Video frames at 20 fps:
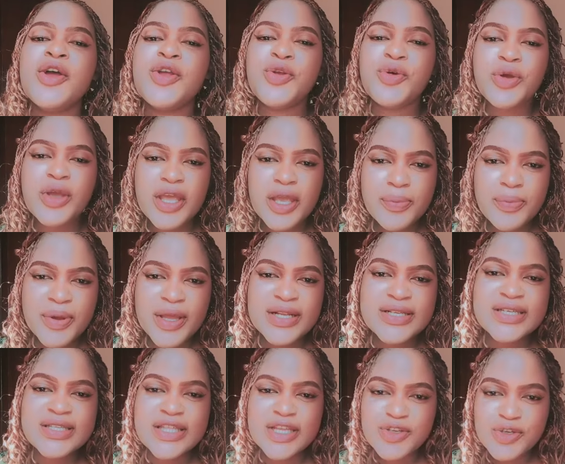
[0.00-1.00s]
you keep
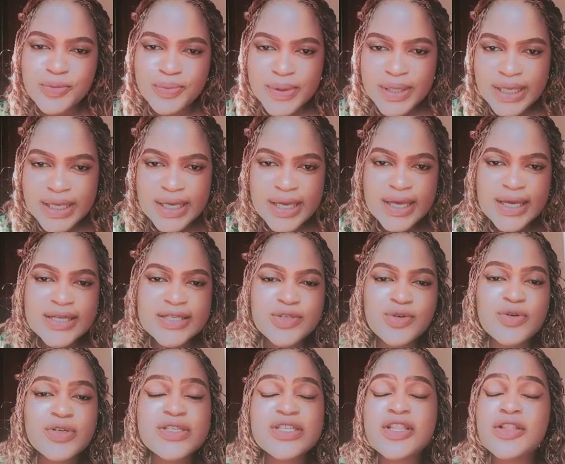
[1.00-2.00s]
getting the duplicate,
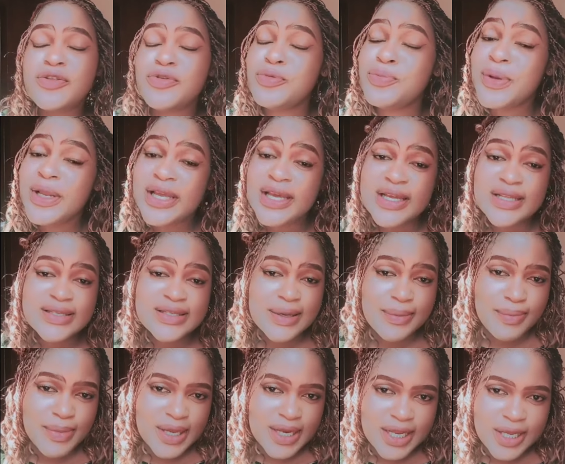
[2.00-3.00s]
because the duplicates are
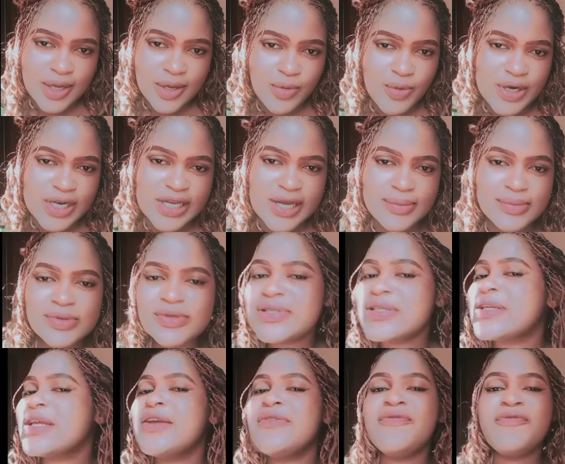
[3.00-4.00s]
many when it comes to
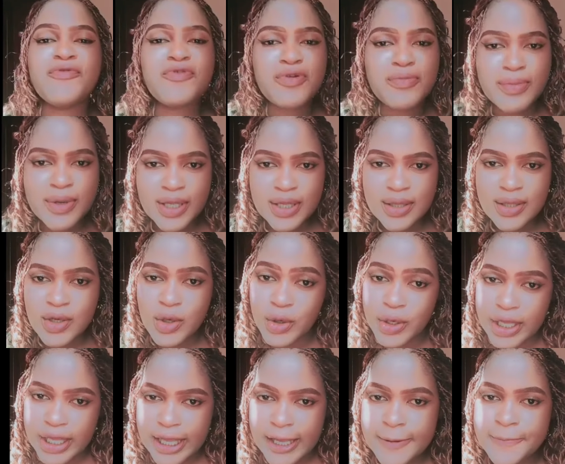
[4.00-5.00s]
Skin Free Milk,
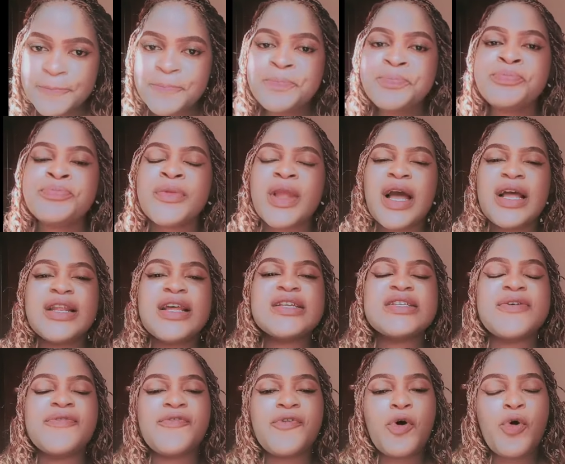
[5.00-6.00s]
okay? And
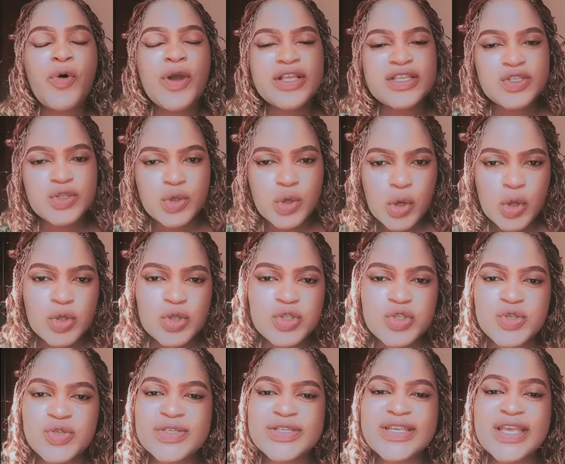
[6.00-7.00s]
as I've always
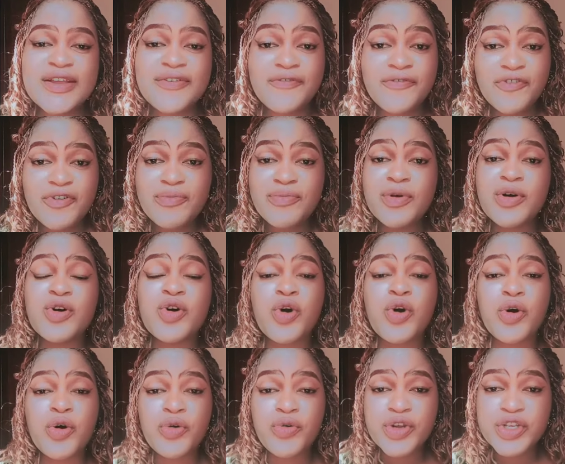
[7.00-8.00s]
told you, Skin Free
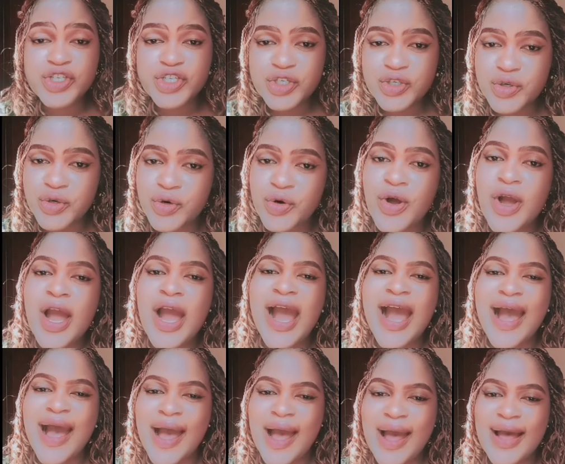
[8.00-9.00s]
Milk Original
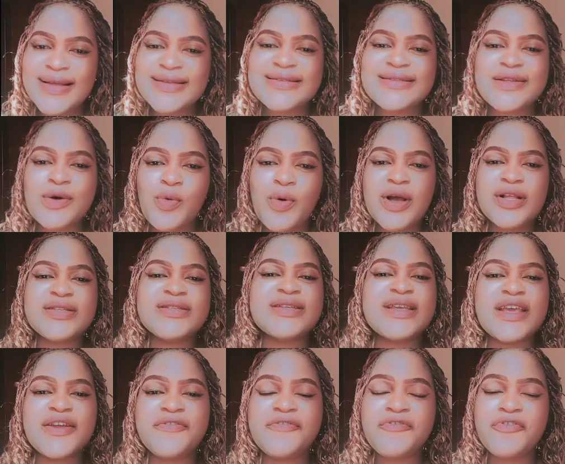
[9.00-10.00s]
has the word
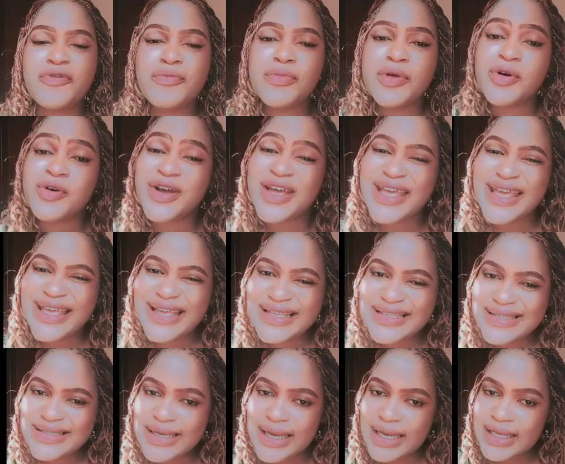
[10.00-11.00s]
Skin Free Milk
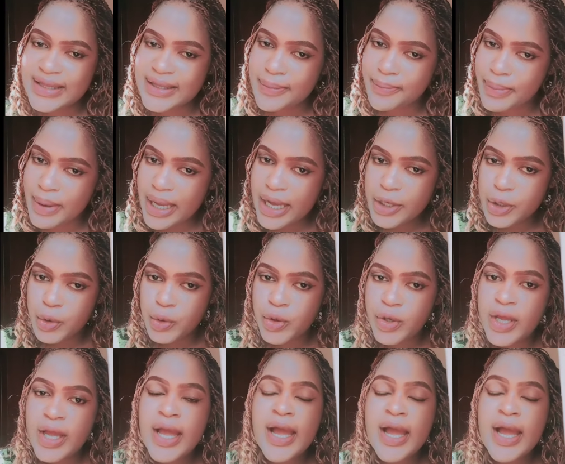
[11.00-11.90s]
inside the bottle.